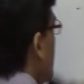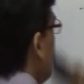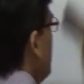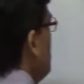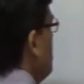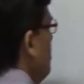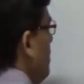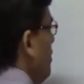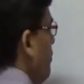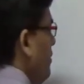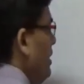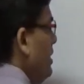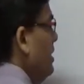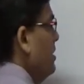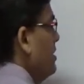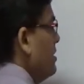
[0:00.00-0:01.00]
customer
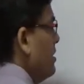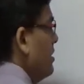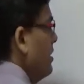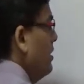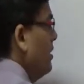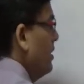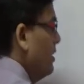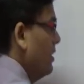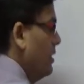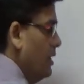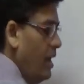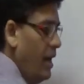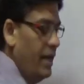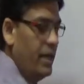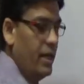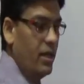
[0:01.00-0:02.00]
feels
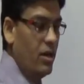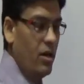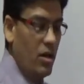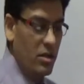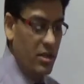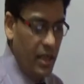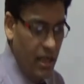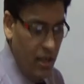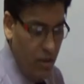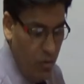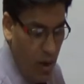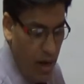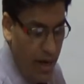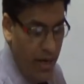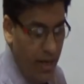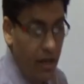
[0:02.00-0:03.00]
delighted or
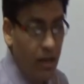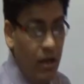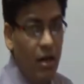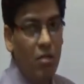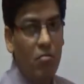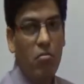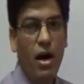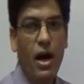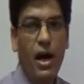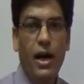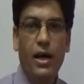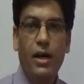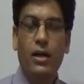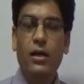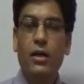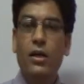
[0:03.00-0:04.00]
satisfied
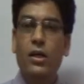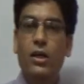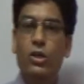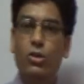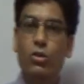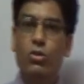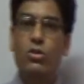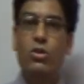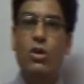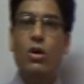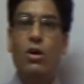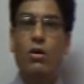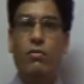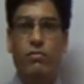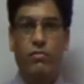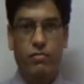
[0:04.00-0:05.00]
by use
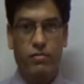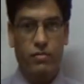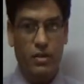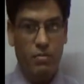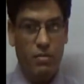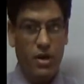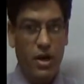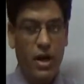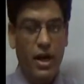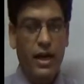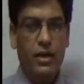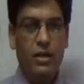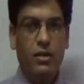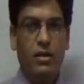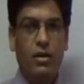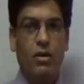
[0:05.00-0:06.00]
of the
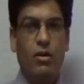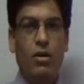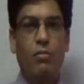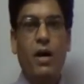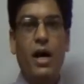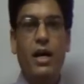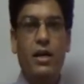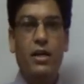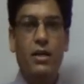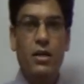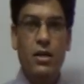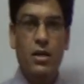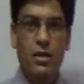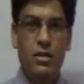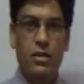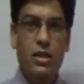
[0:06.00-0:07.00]
product, or by
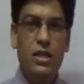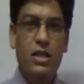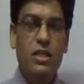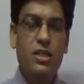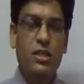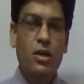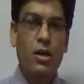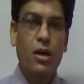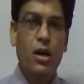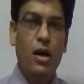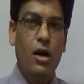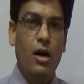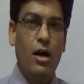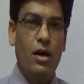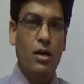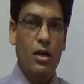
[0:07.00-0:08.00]
these
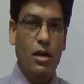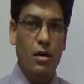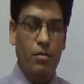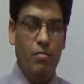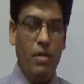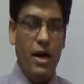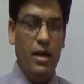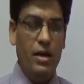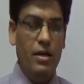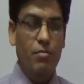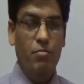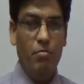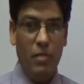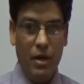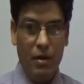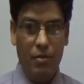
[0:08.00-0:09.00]
by
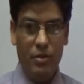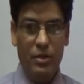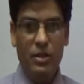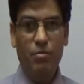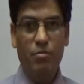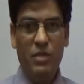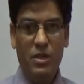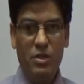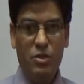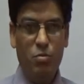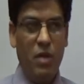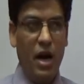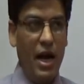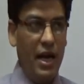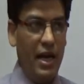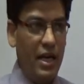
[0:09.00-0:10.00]

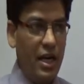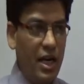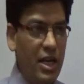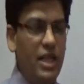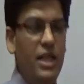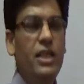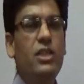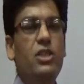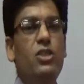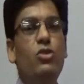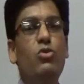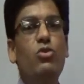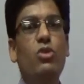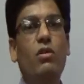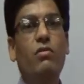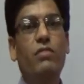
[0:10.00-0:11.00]
continuous
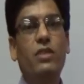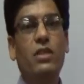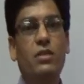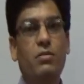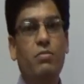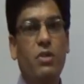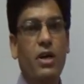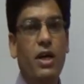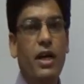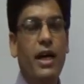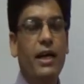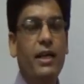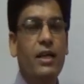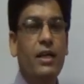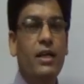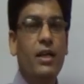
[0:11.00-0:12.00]
use of this
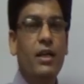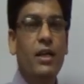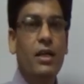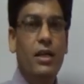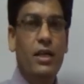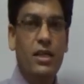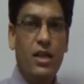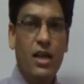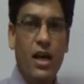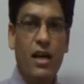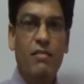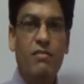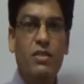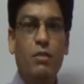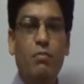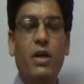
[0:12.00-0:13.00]
product, he
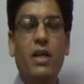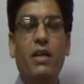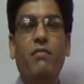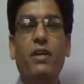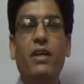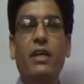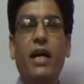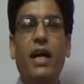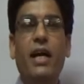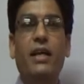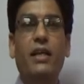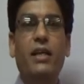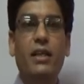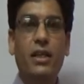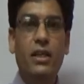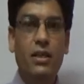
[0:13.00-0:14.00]
derives the benefit
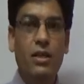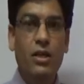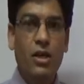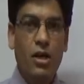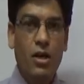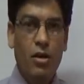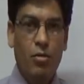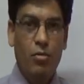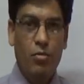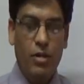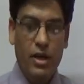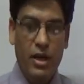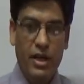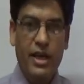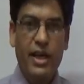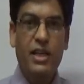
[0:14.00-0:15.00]
that he
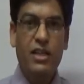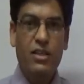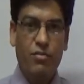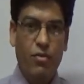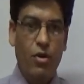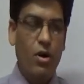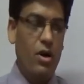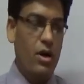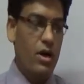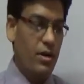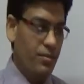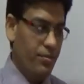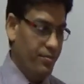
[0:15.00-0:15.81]
intends for.